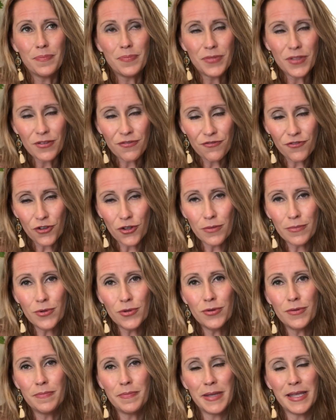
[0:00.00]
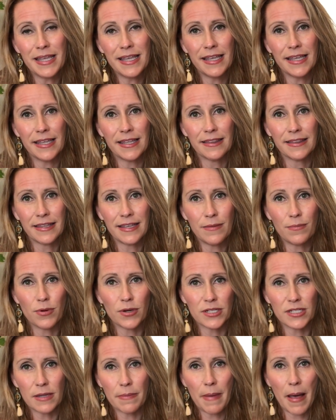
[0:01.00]
The full moon being in
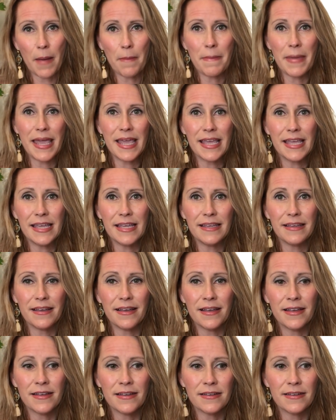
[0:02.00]
Libra is about making